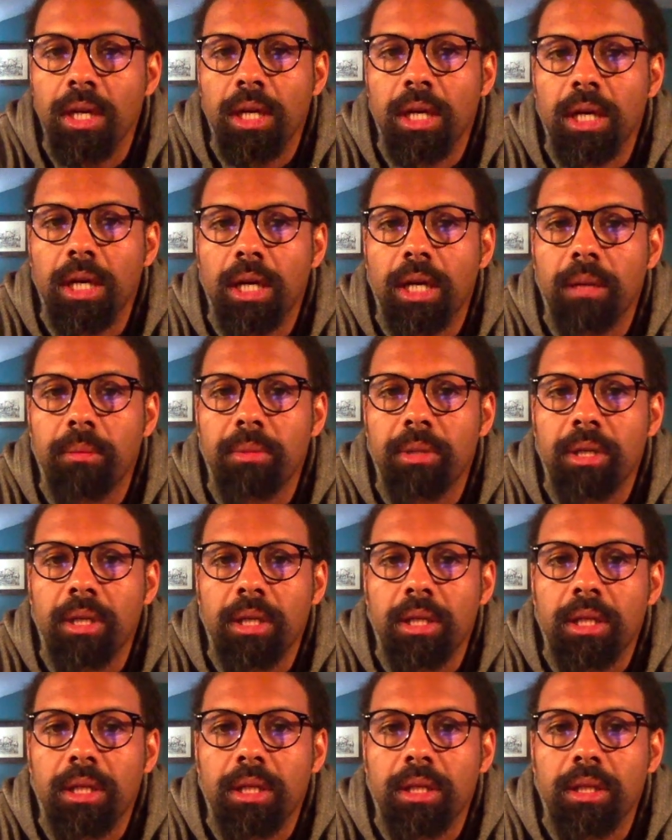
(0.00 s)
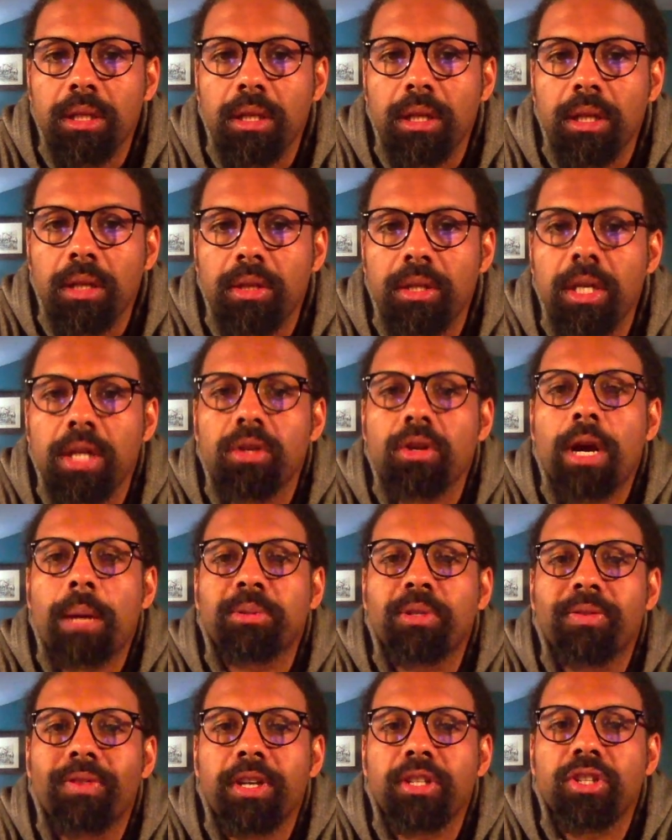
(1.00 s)
The other
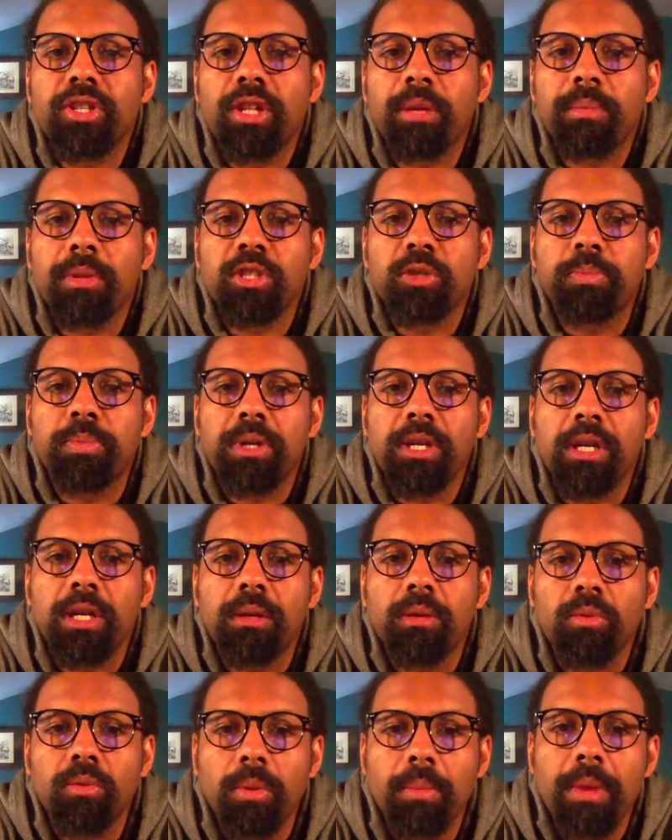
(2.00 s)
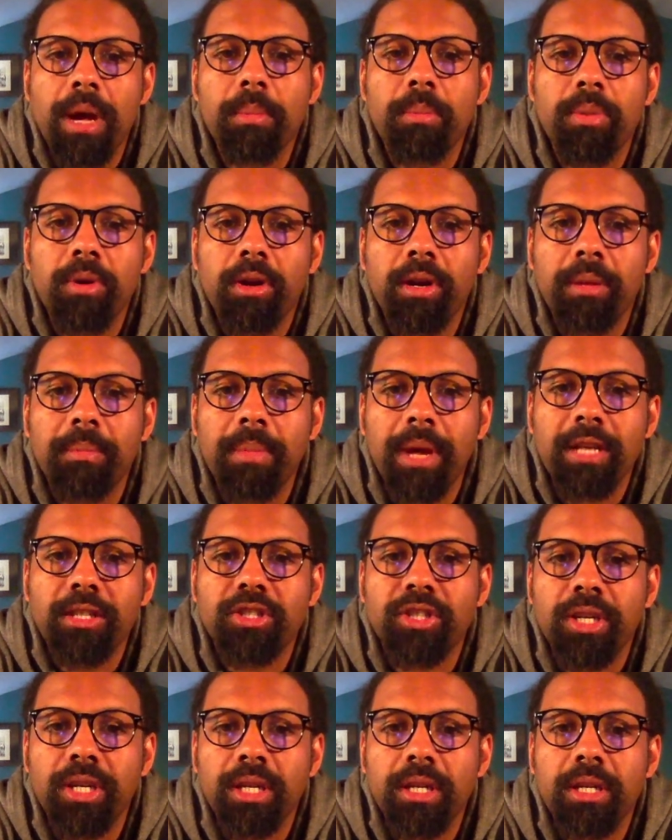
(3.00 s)
observation that must be remembered and
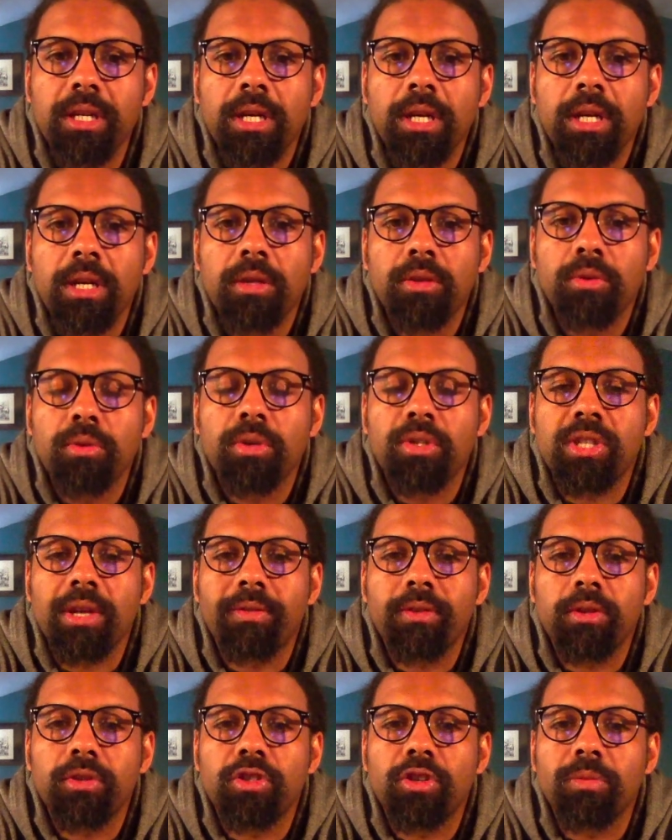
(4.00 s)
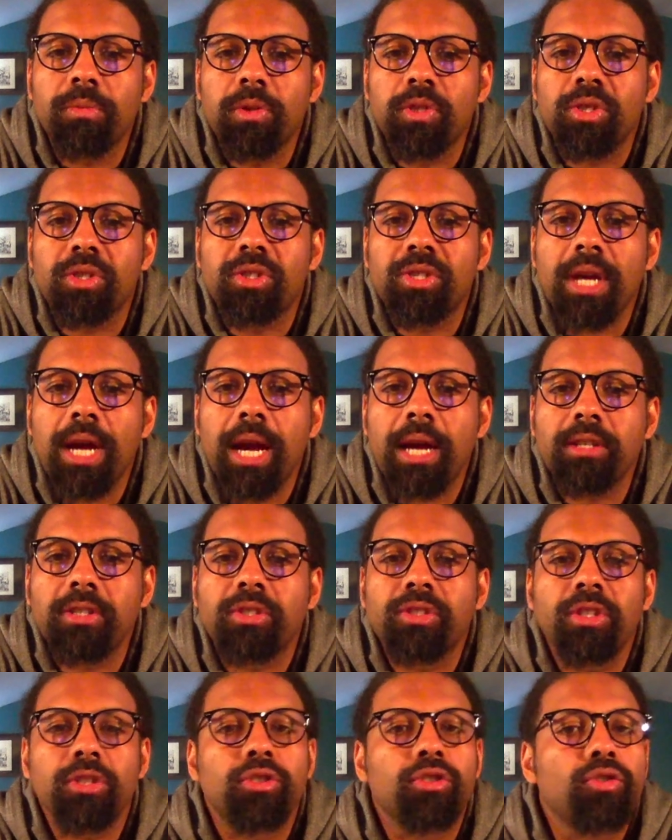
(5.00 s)
mentioned through this evolution of music styles
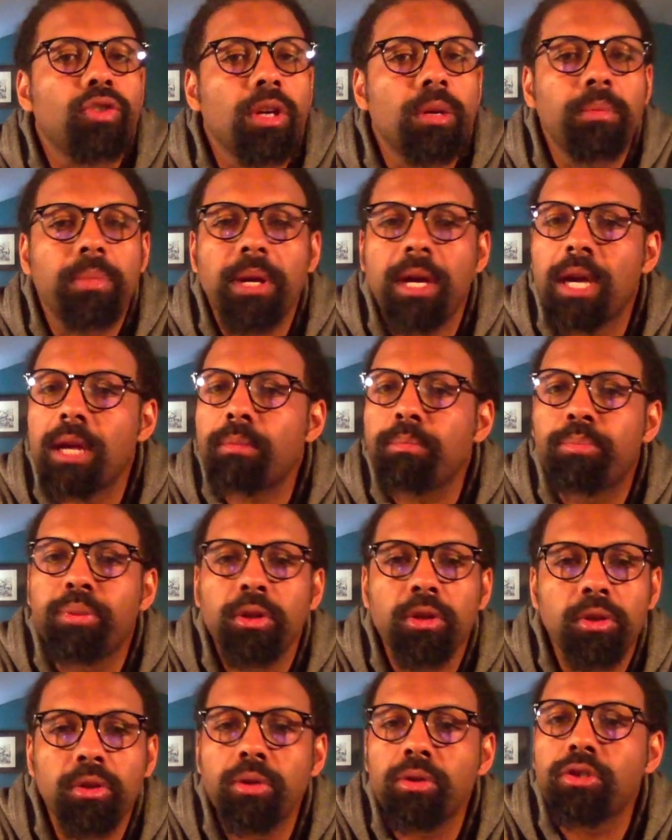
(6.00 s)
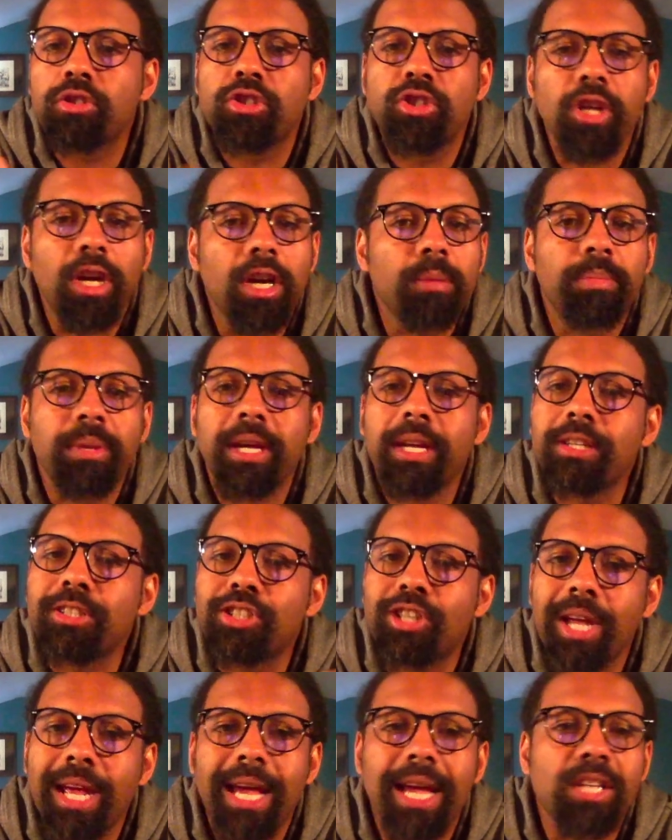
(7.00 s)
is that string band, blues, jug band,
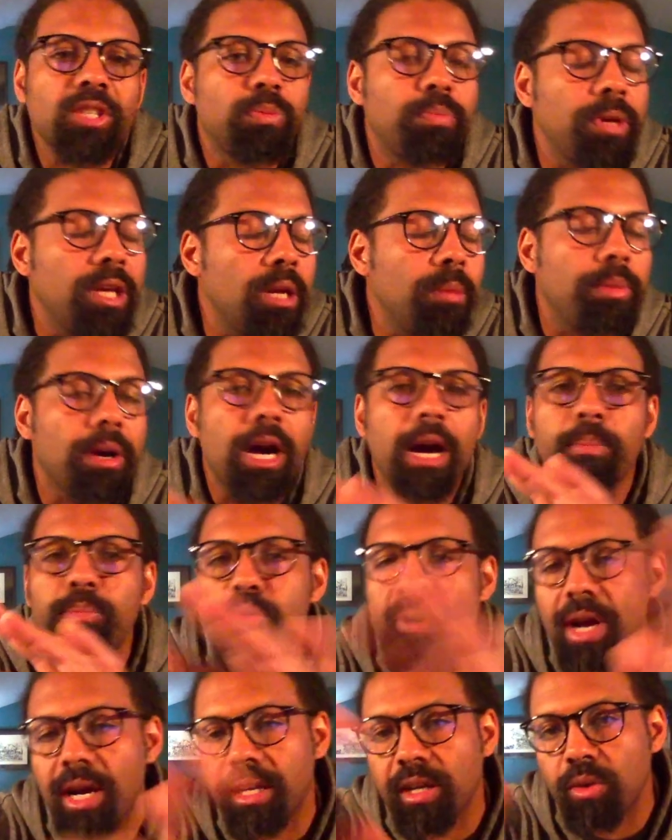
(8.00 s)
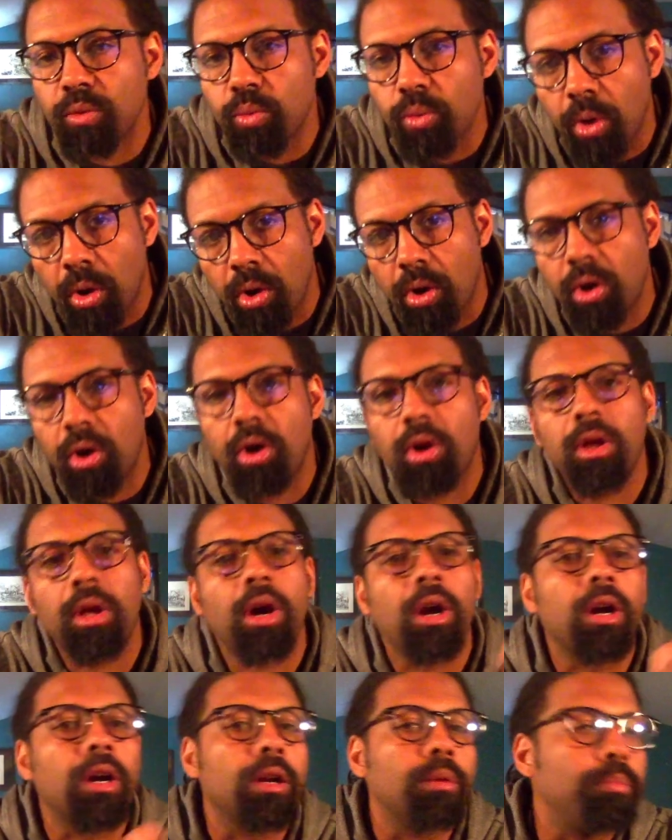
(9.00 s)
jazz, bebop, rock and roll,
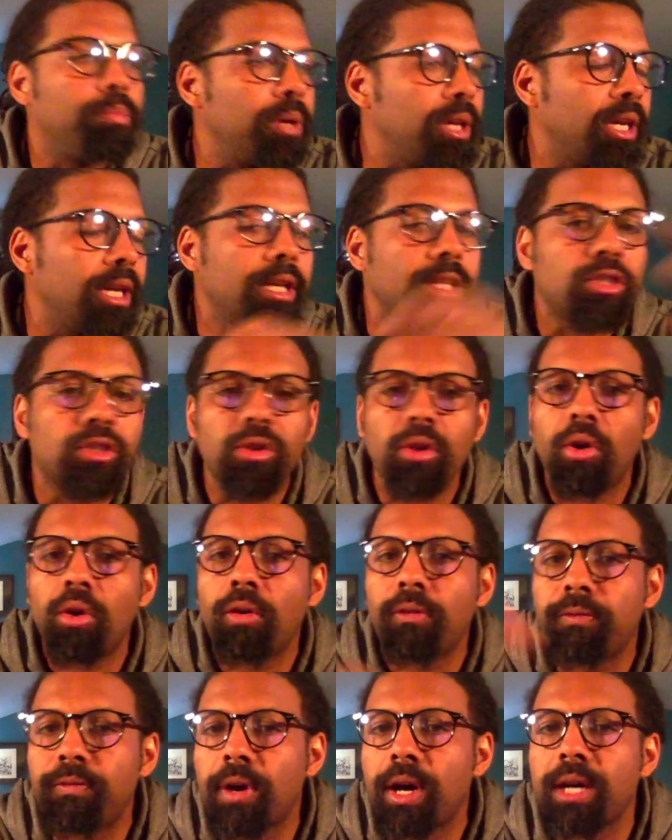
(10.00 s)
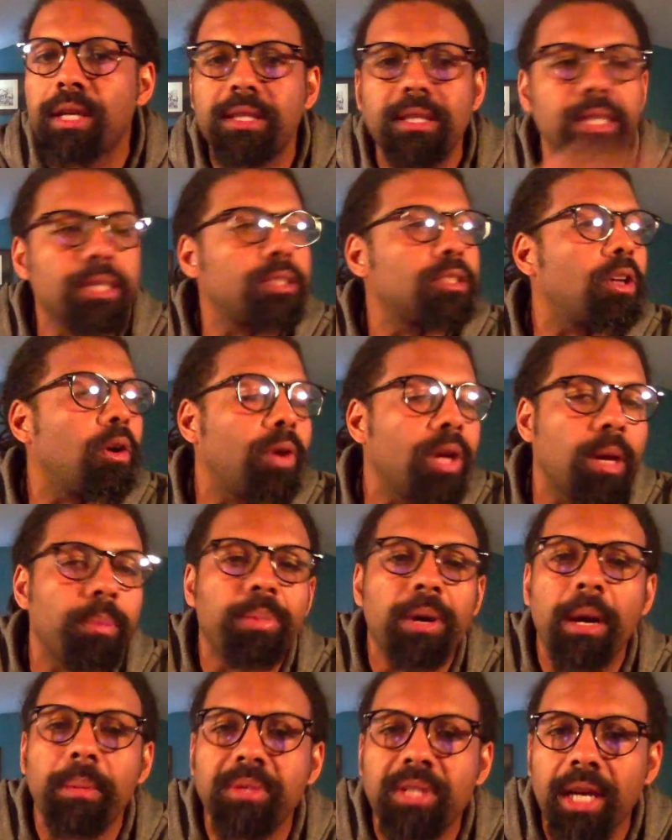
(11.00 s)
R&B, soul, funk, disco, hip
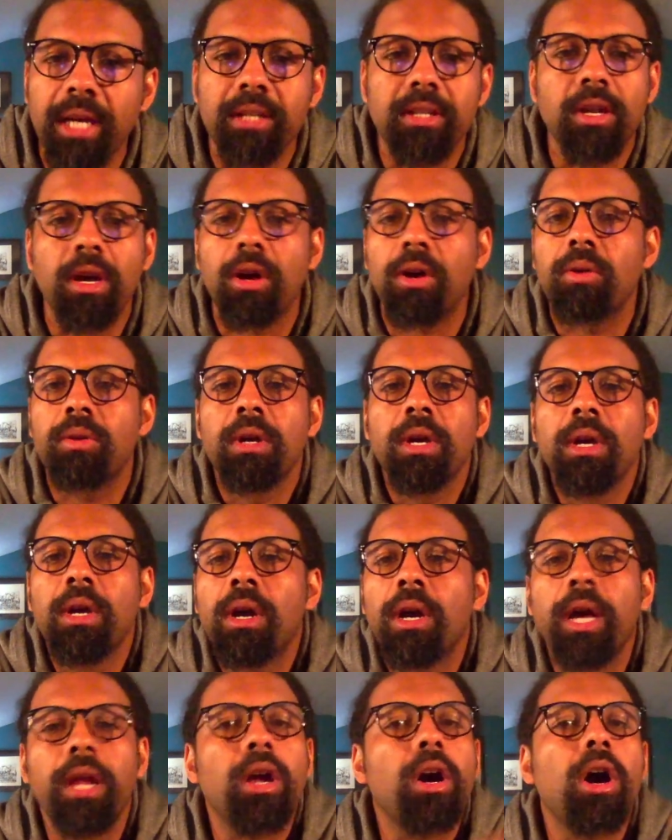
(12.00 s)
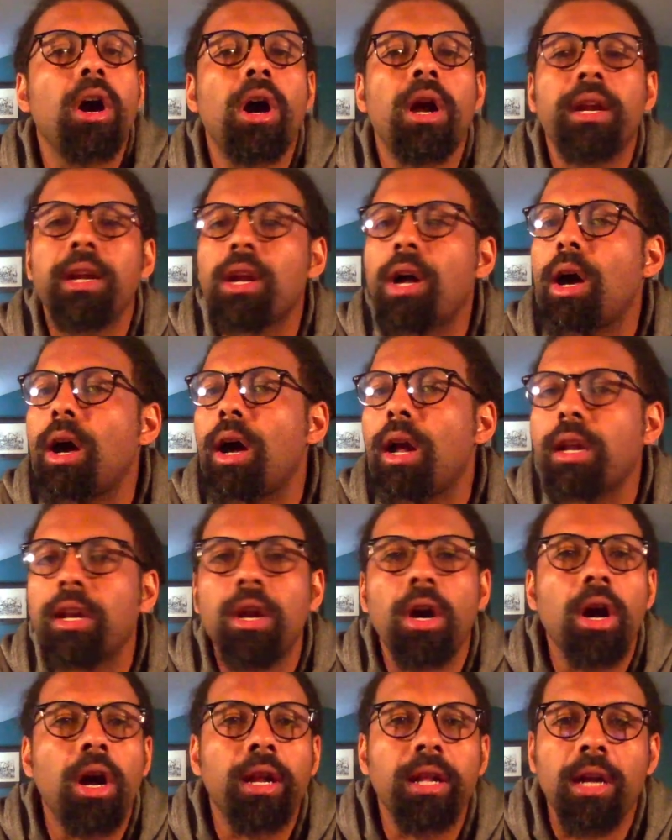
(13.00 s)
hop, techno, and on and on and
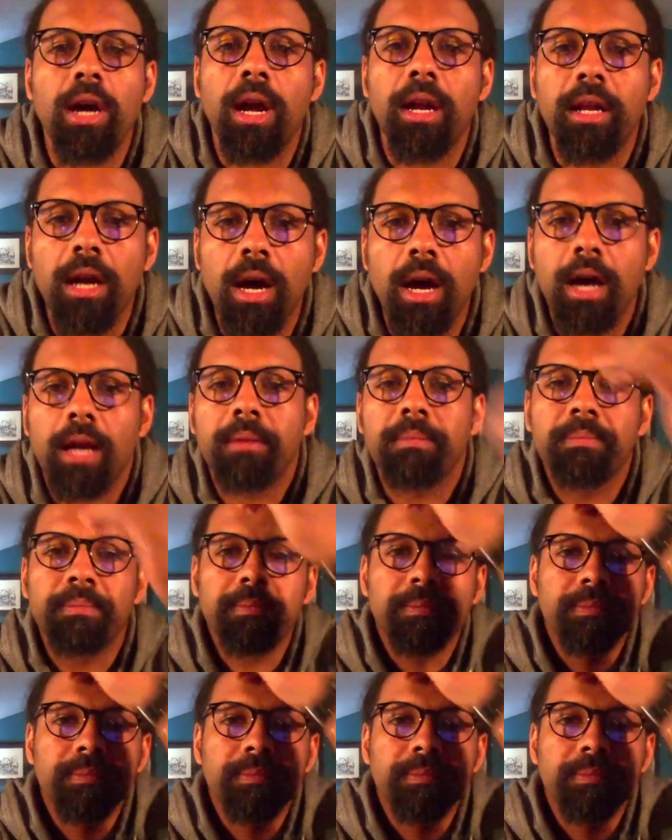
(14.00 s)
on and on and on,